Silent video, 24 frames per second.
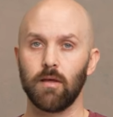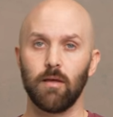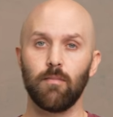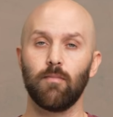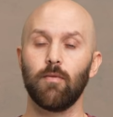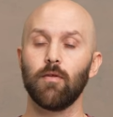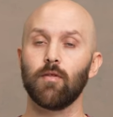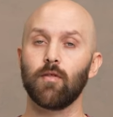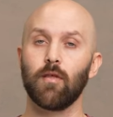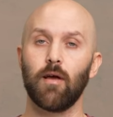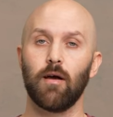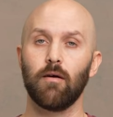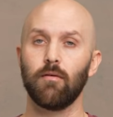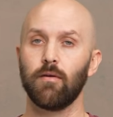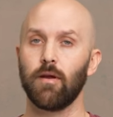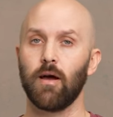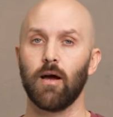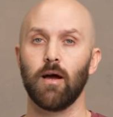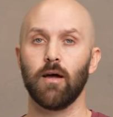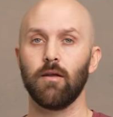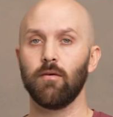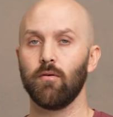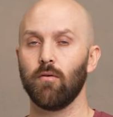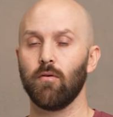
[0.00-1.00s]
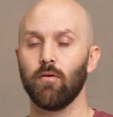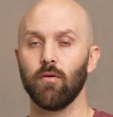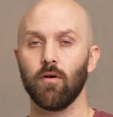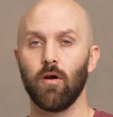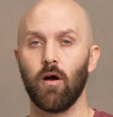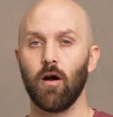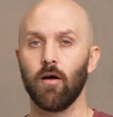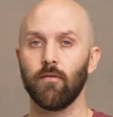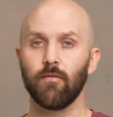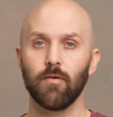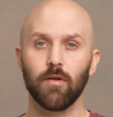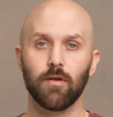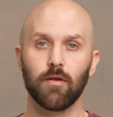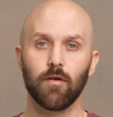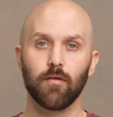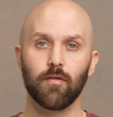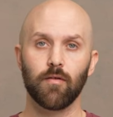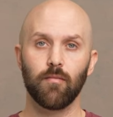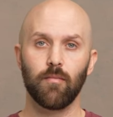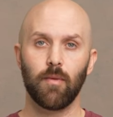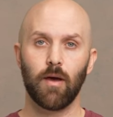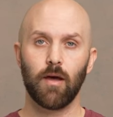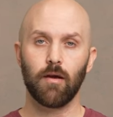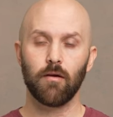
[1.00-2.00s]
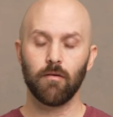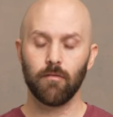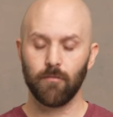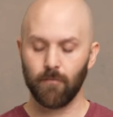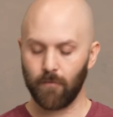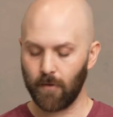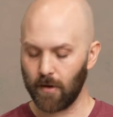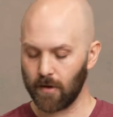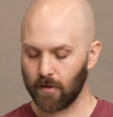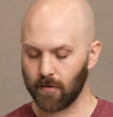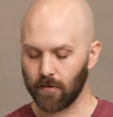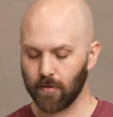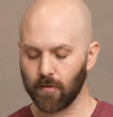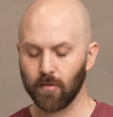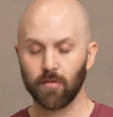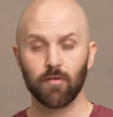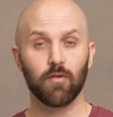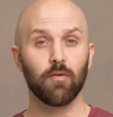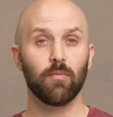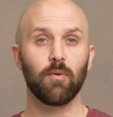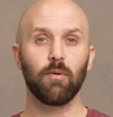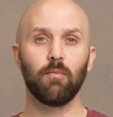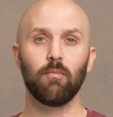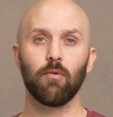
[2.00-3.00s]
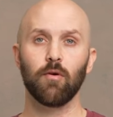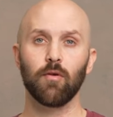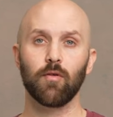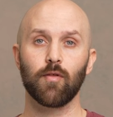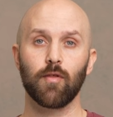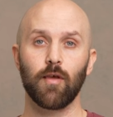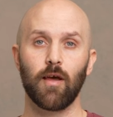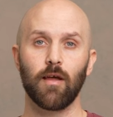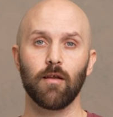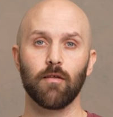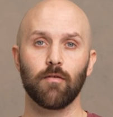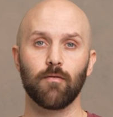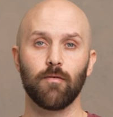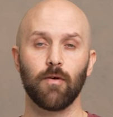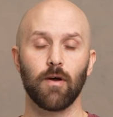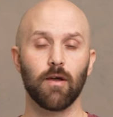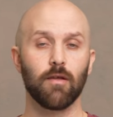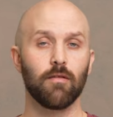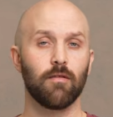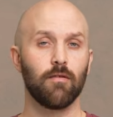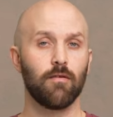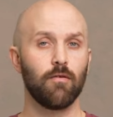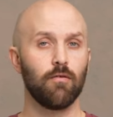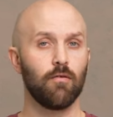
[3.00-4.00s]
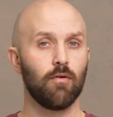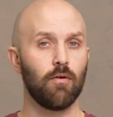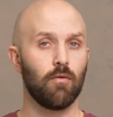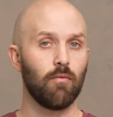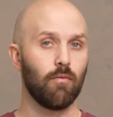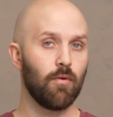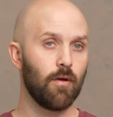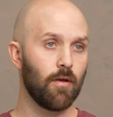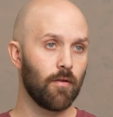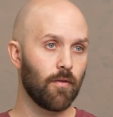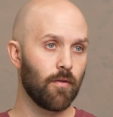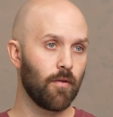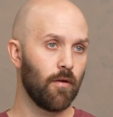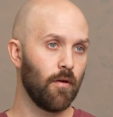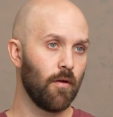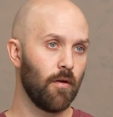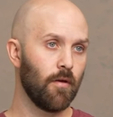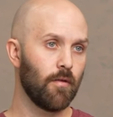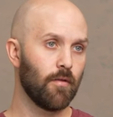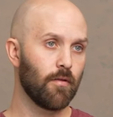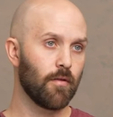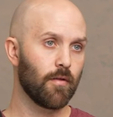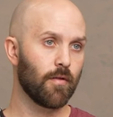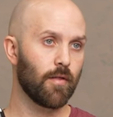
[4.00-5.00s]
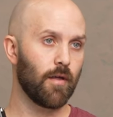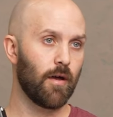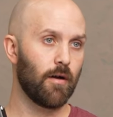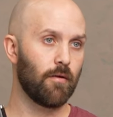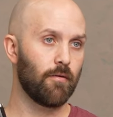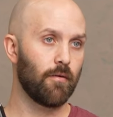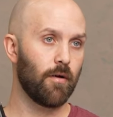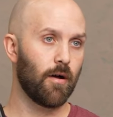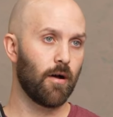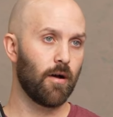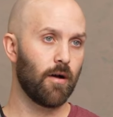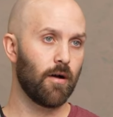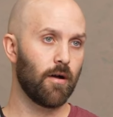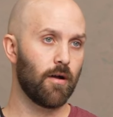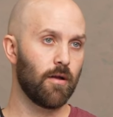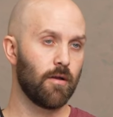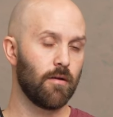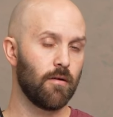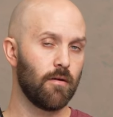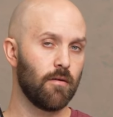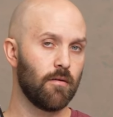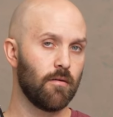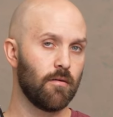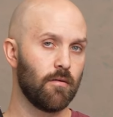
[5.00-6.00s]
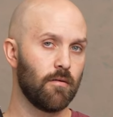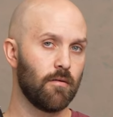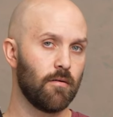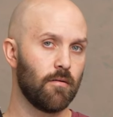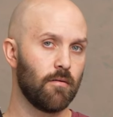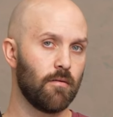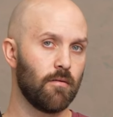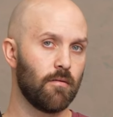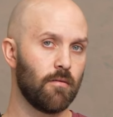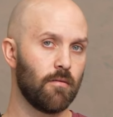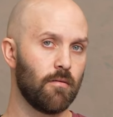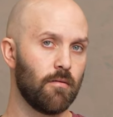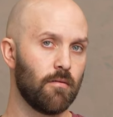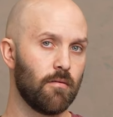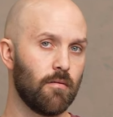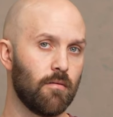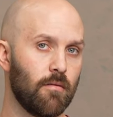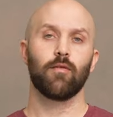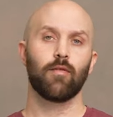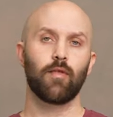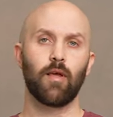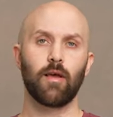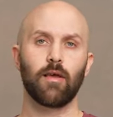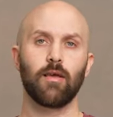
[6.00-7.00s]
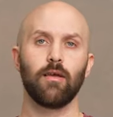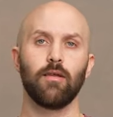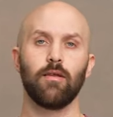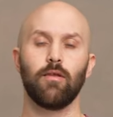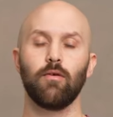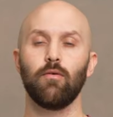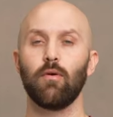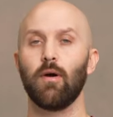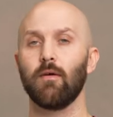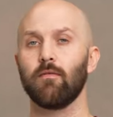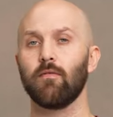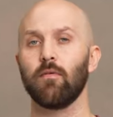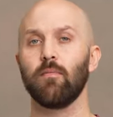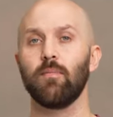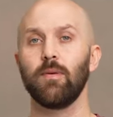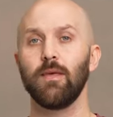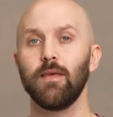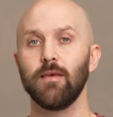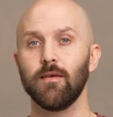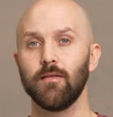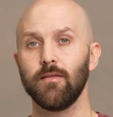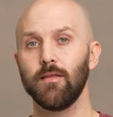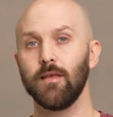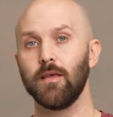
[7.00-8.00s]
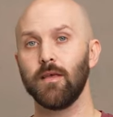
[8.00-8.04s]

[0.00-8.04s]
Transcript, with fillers: keep the sound on or off. It doesn't matter. In fact, it's a little bit more satisfying to do it with the sound on. Second, you have to be in